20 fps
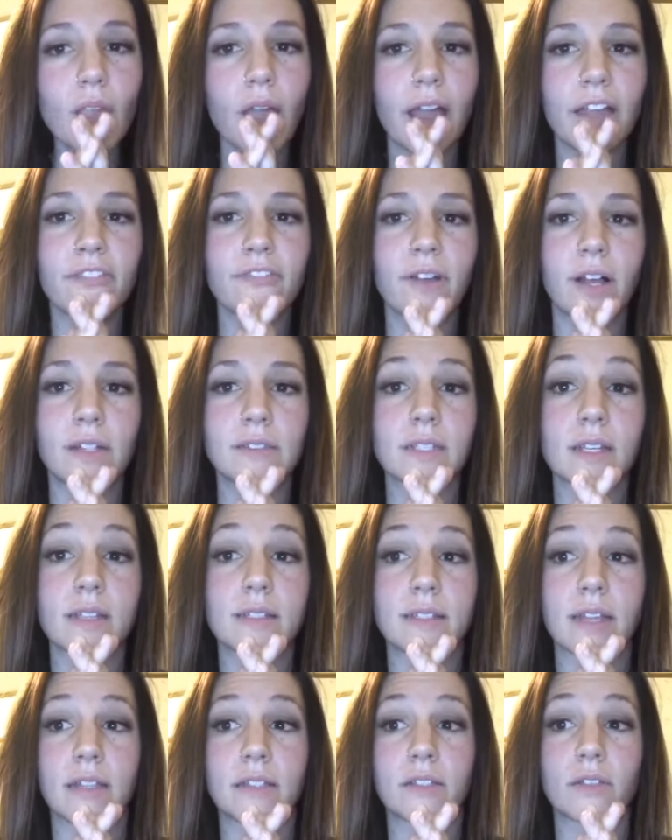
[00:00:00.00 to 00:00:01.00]
I felt a
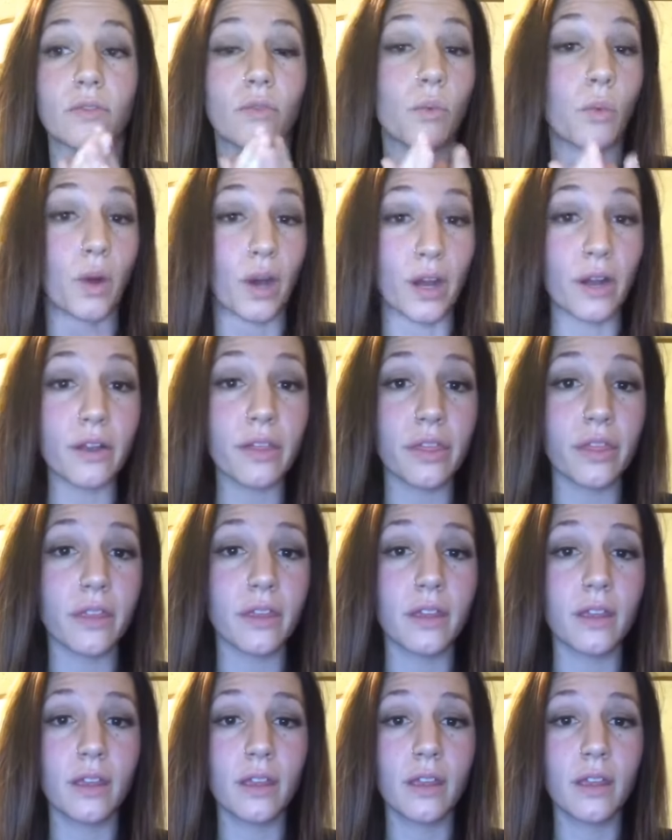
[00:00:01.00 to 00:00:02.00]
sense of worth
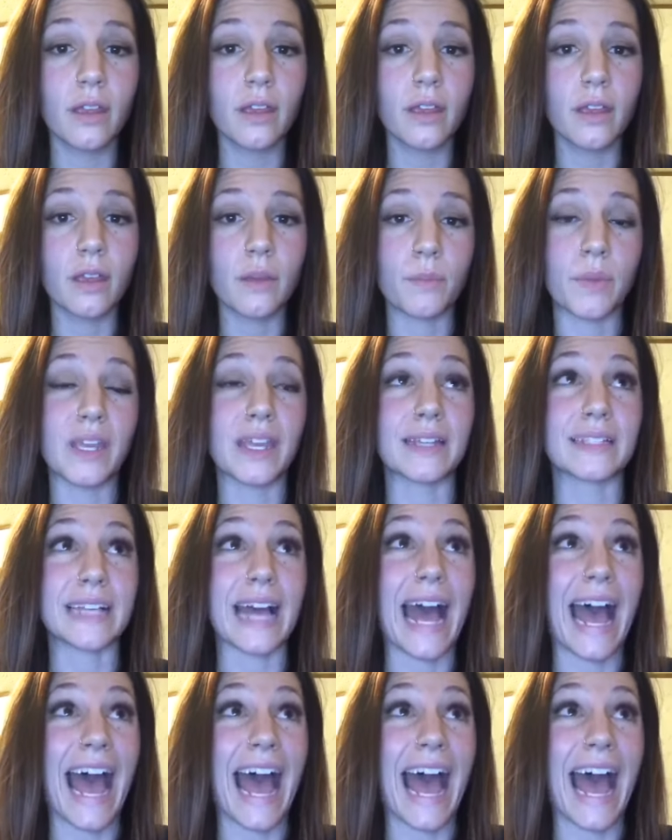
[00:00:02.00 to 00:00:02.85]
because